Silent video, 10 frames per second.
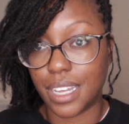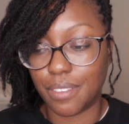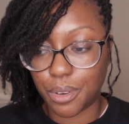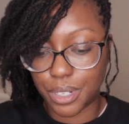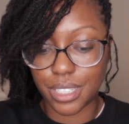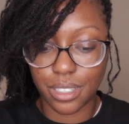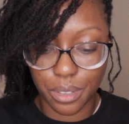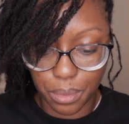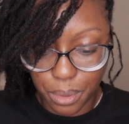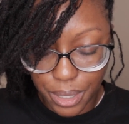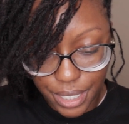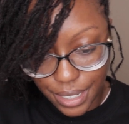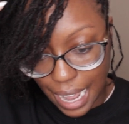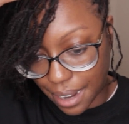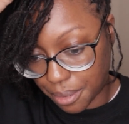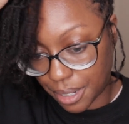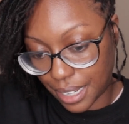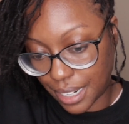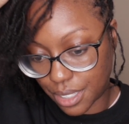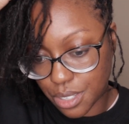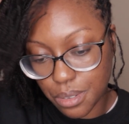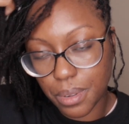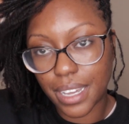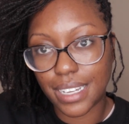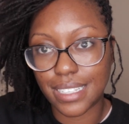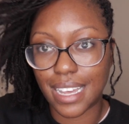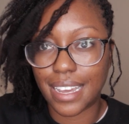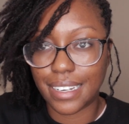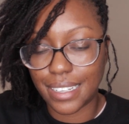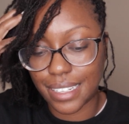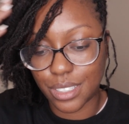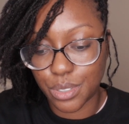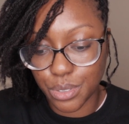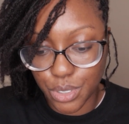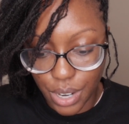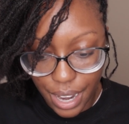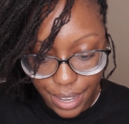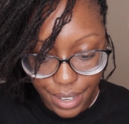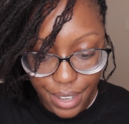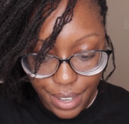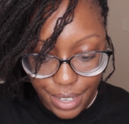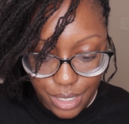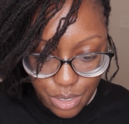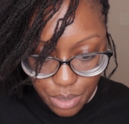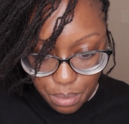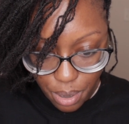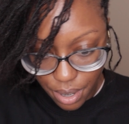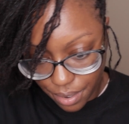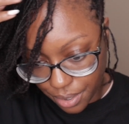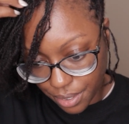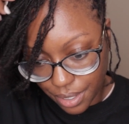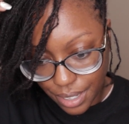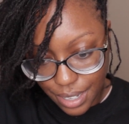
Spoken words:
Of course, a little water. I don't want to get it too wet because I need it to dry tomorrow.